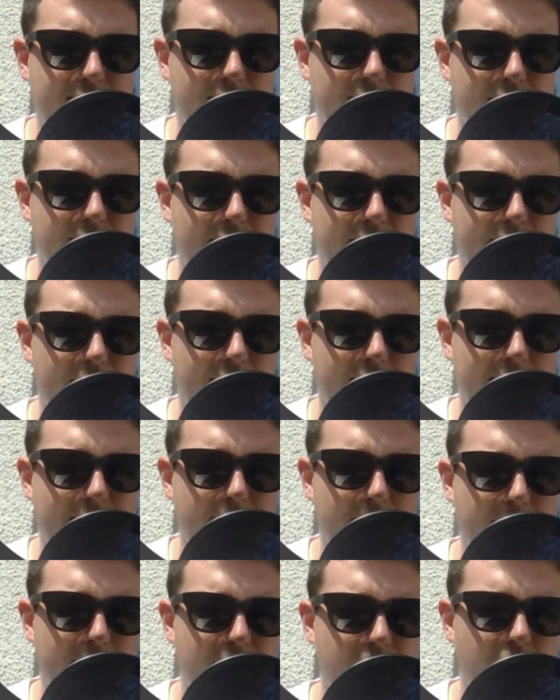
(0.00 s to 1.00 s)
either
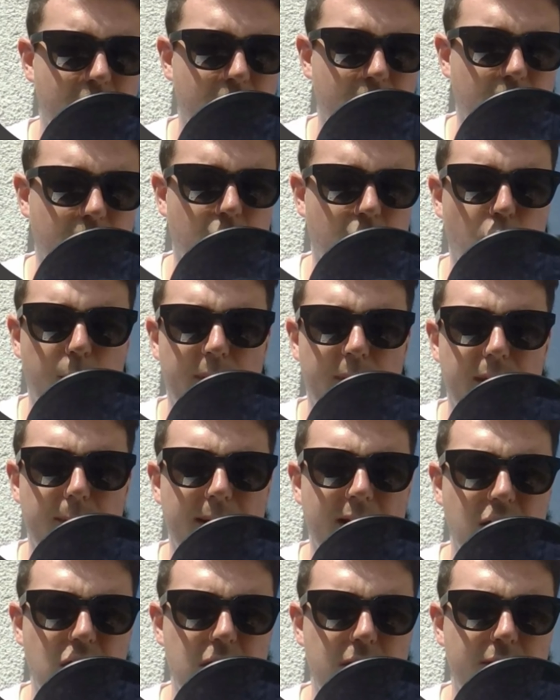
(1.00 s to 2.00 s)
hide the menu or open
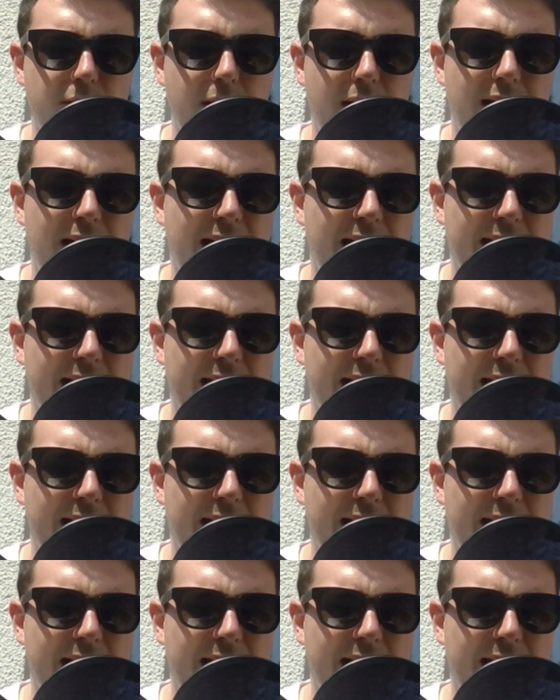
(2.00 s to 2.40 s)
the menu.